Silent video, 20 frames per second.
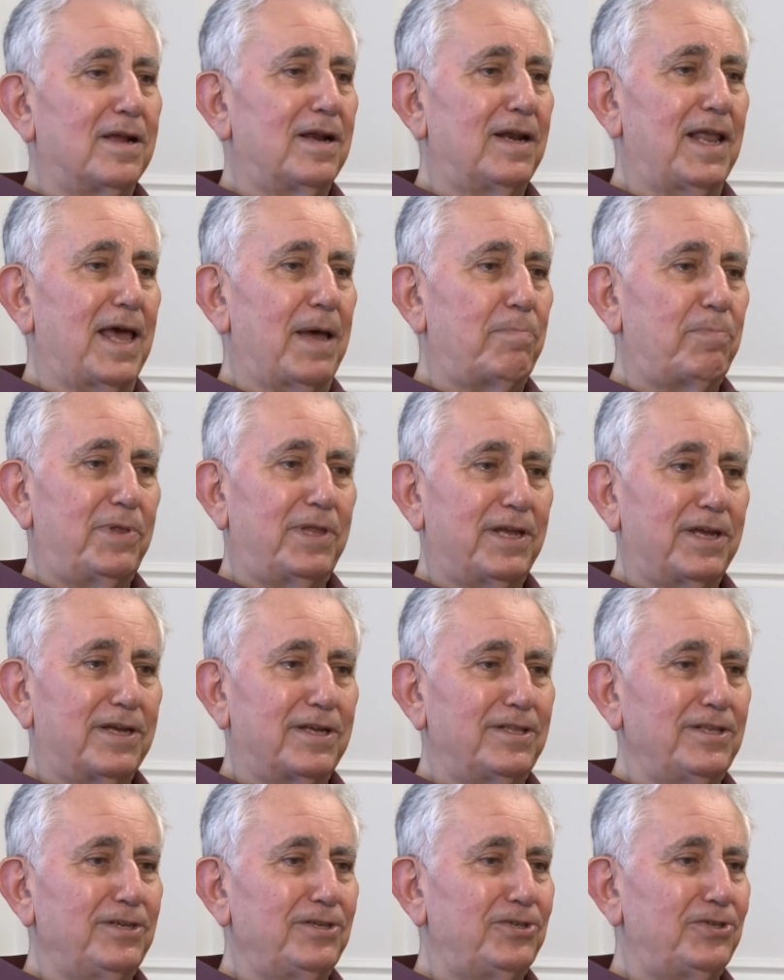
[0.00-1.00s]
lab
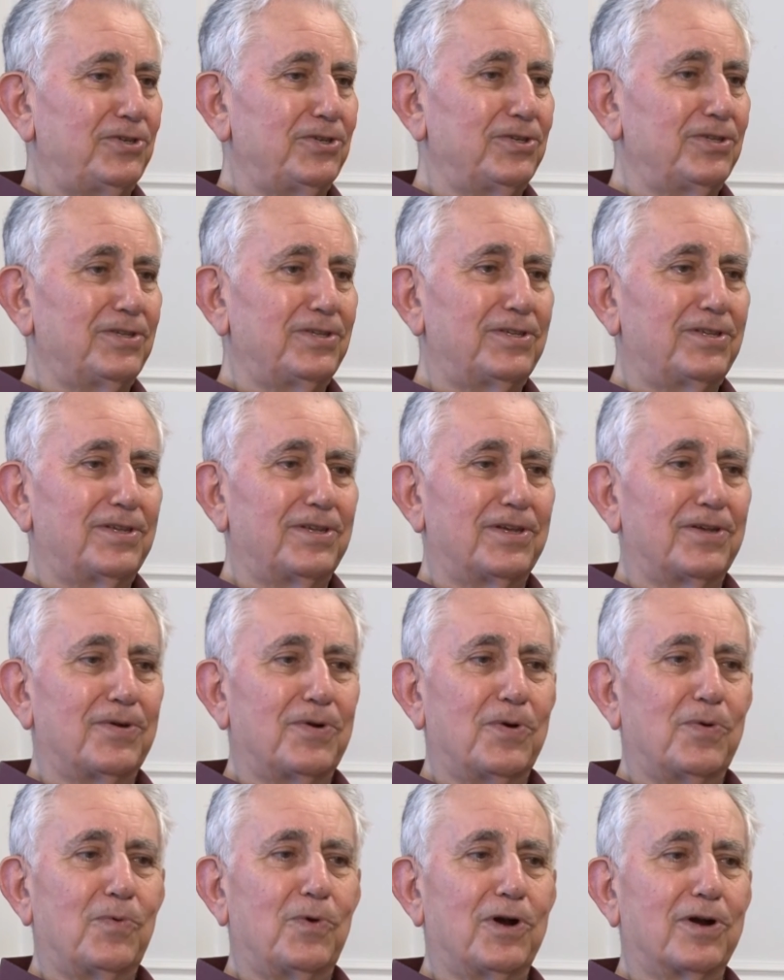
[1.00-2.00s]
technician,
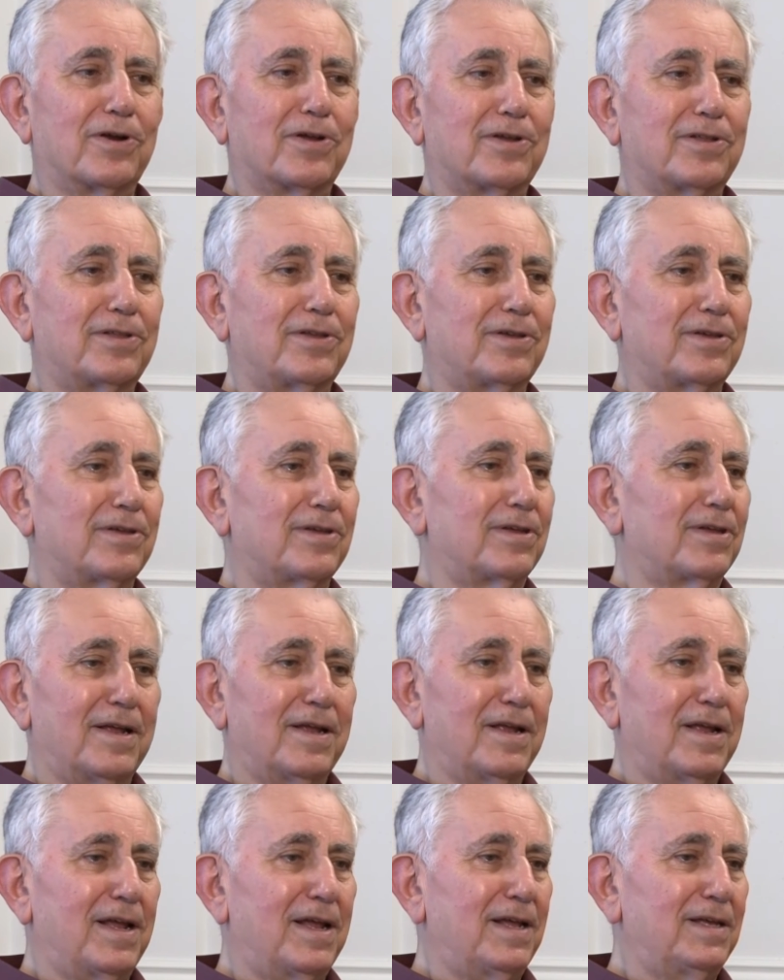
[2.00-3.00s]
worked
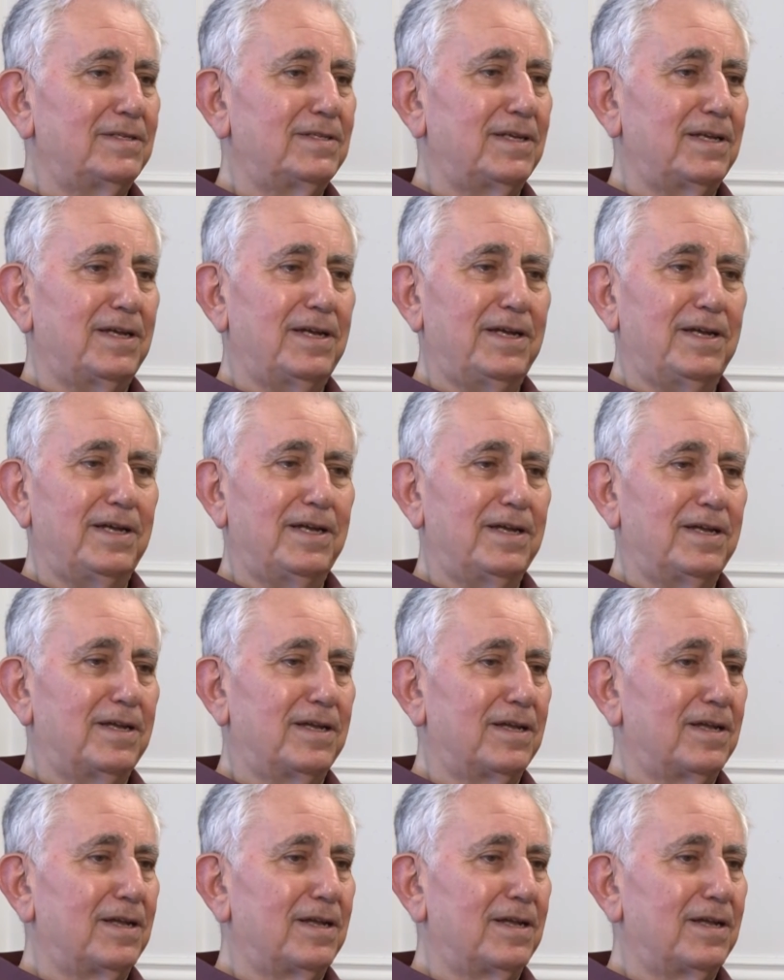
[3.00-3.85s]
as a